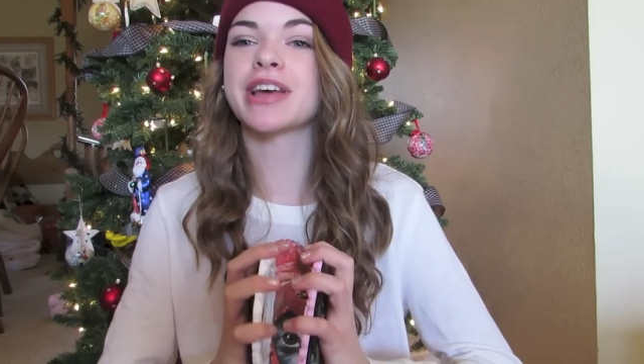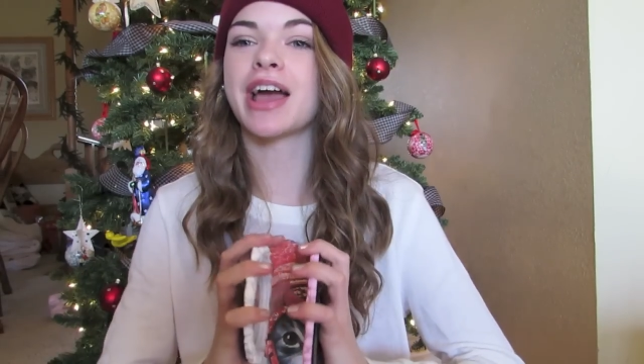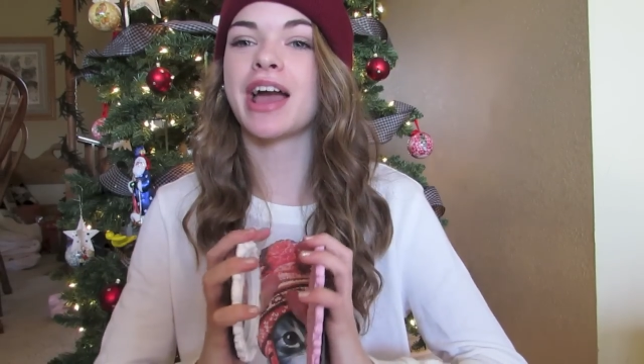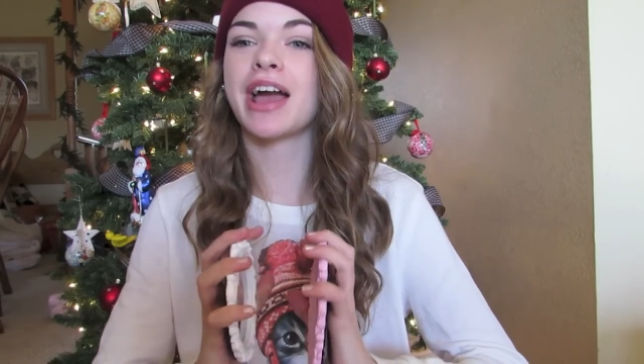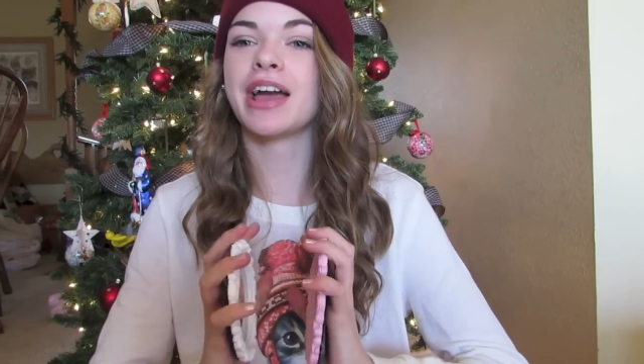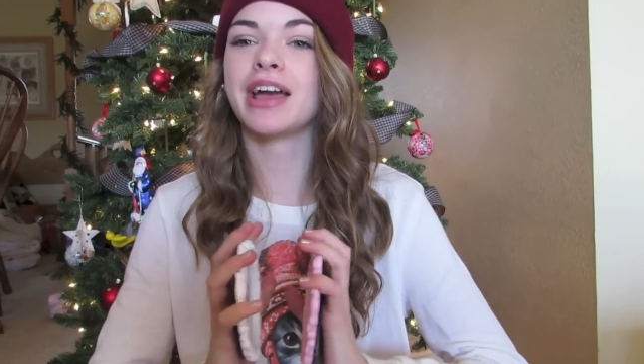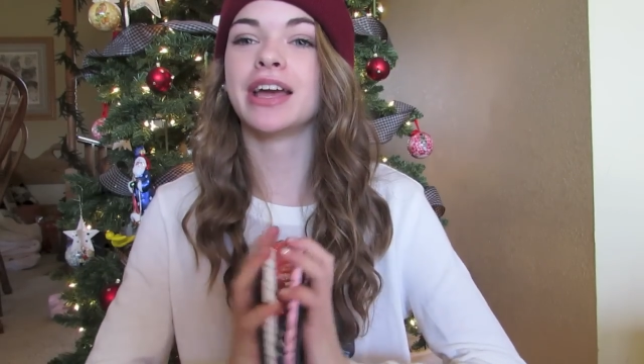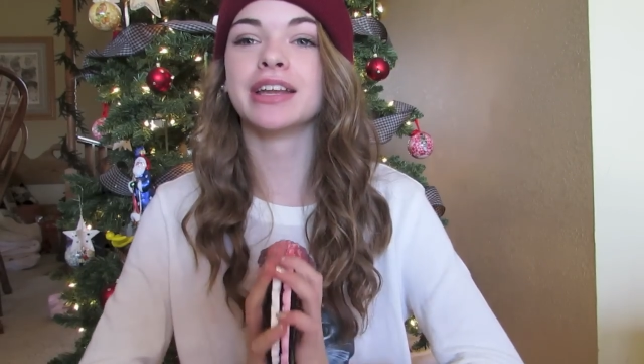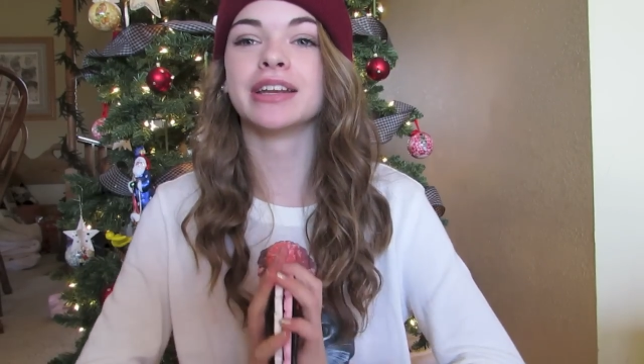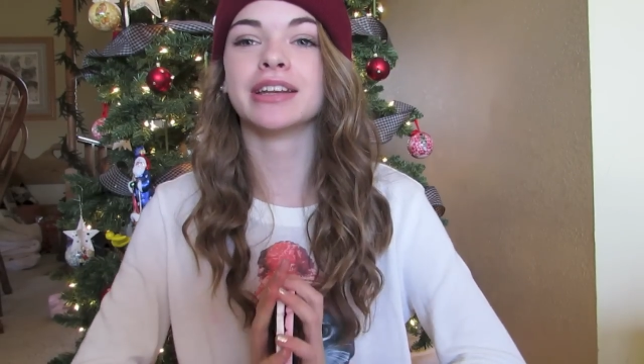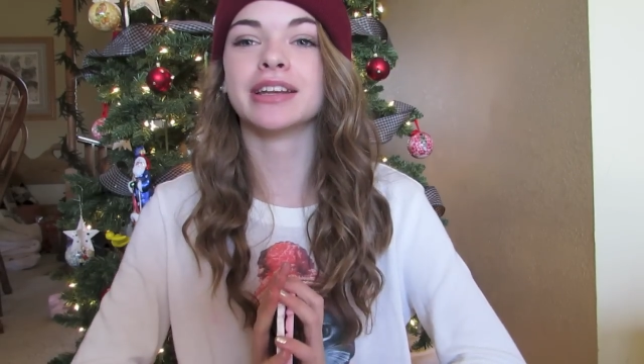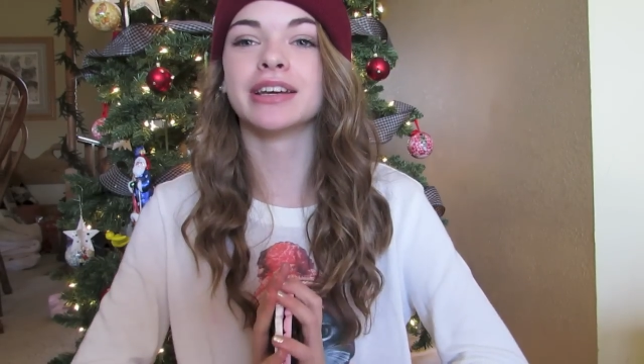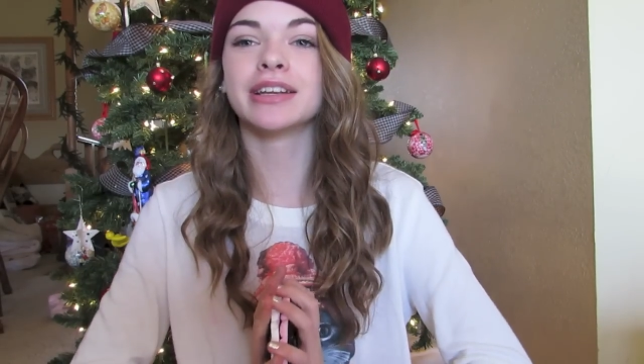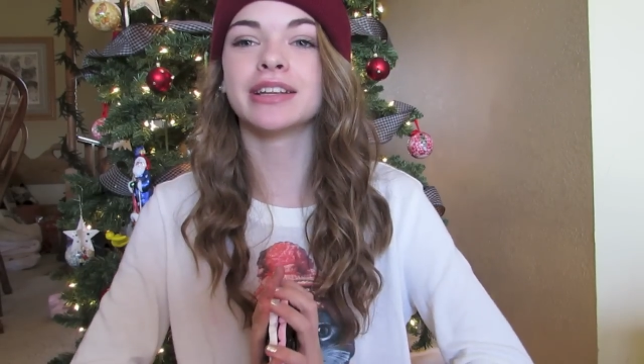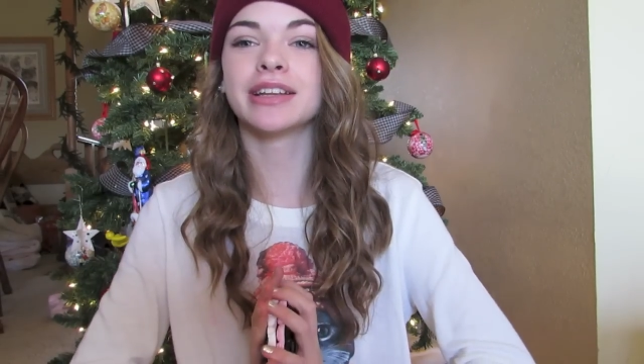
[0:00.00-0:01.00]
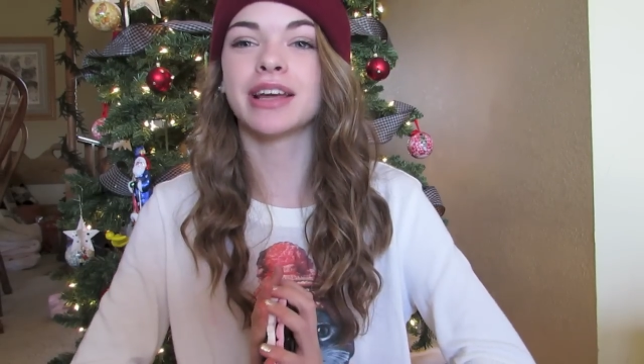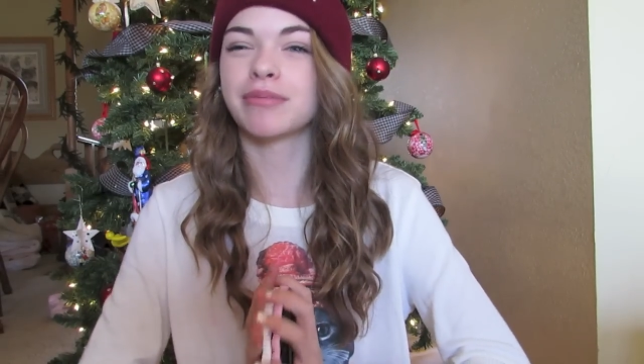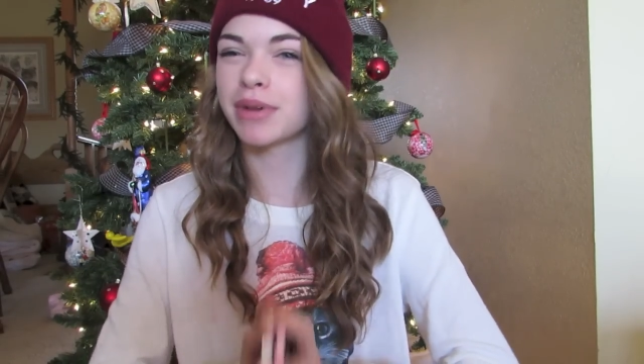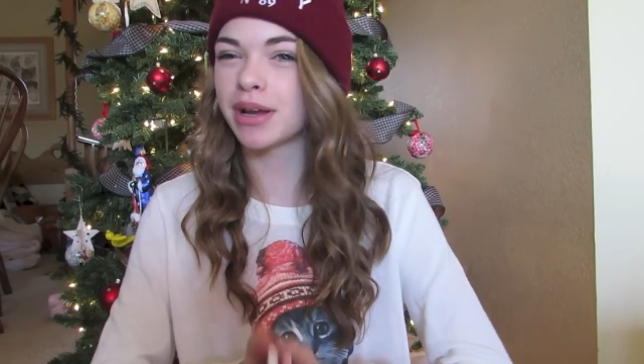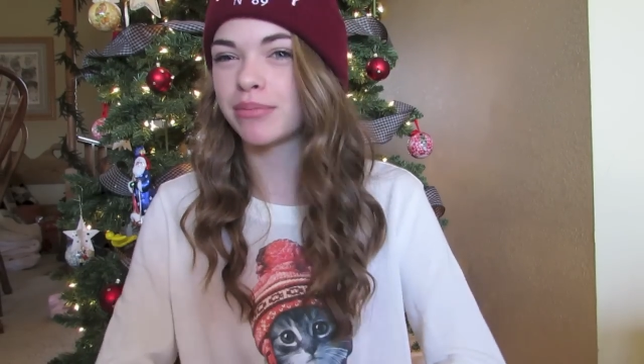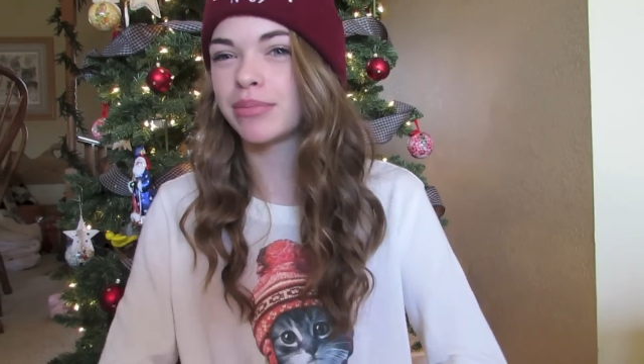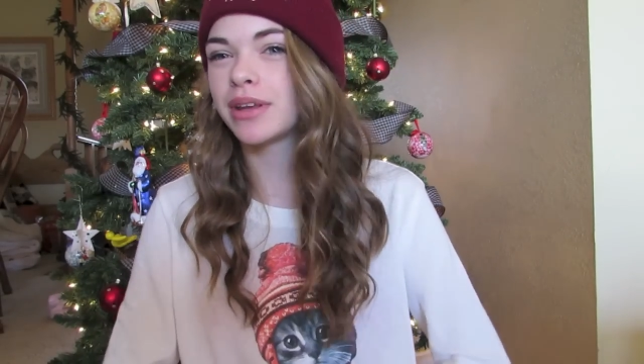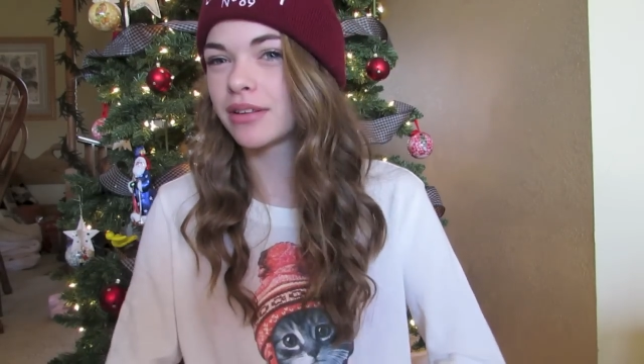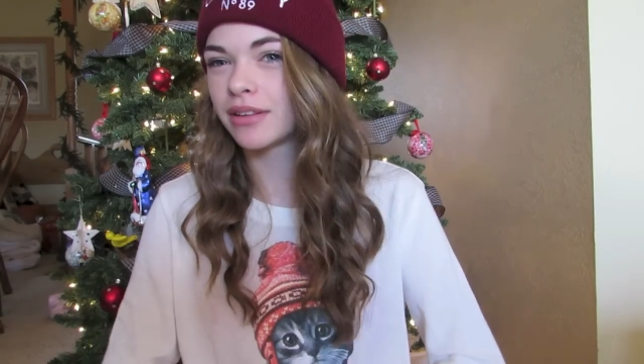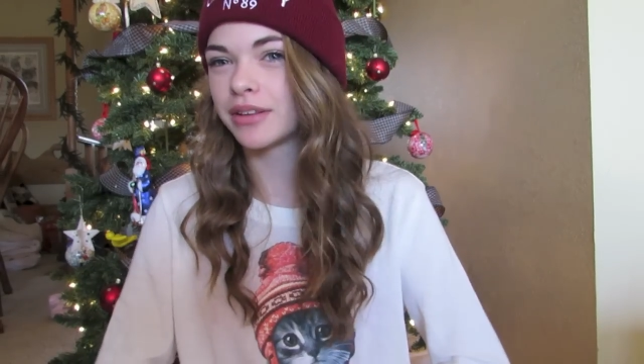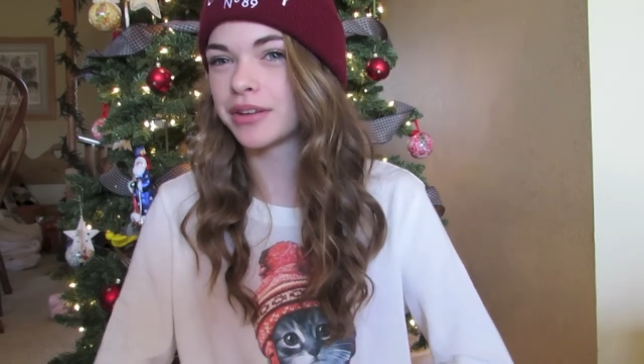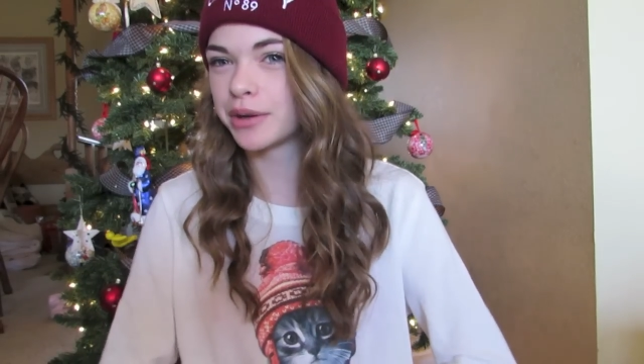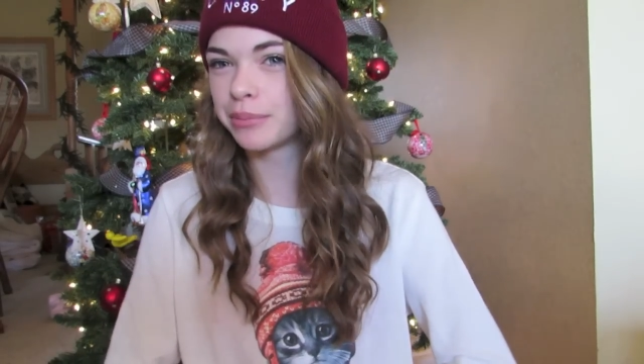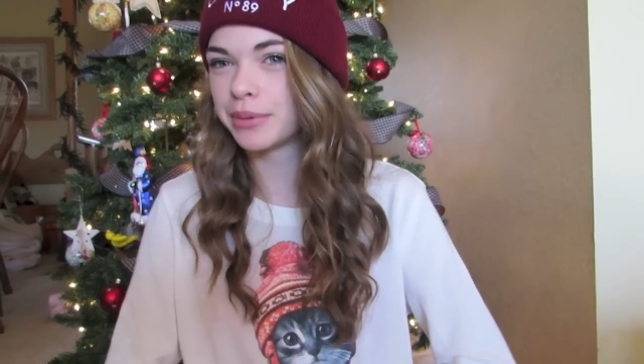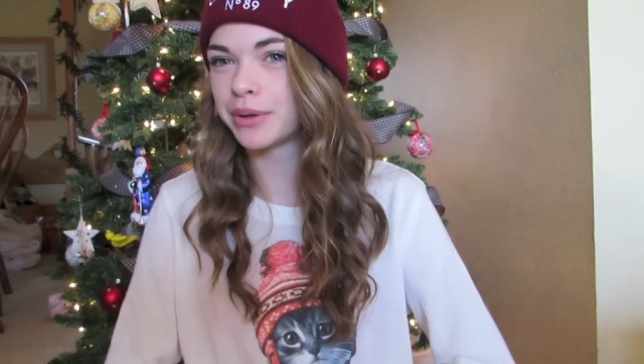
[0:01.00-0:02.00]
and that might be a
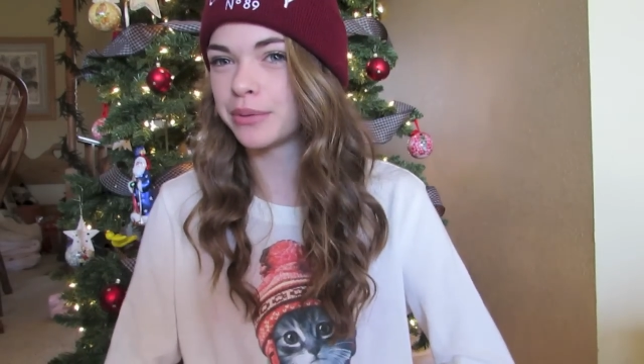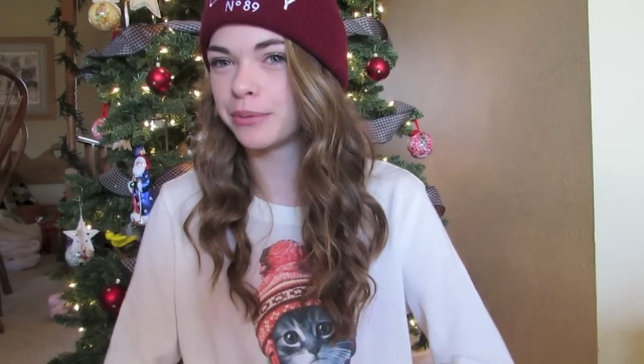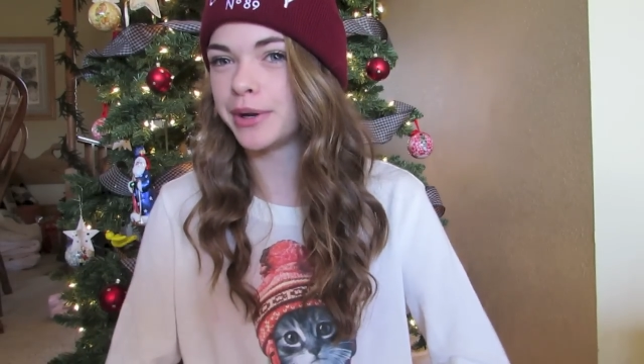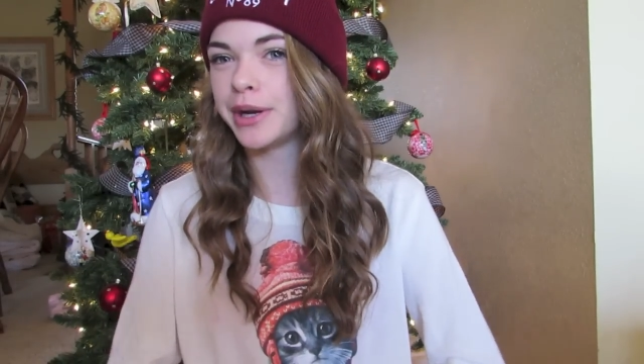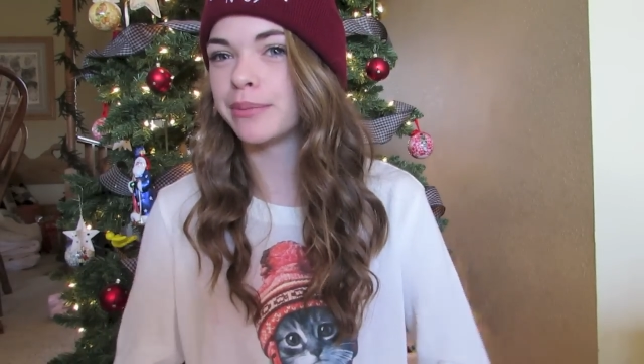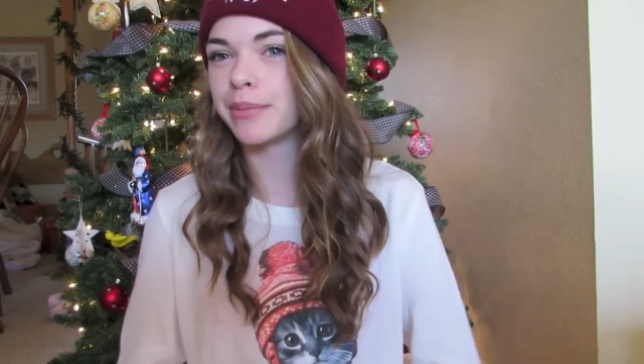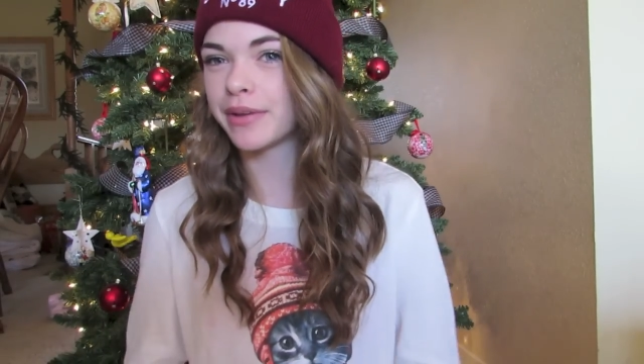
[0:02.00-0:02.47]
little bit weird,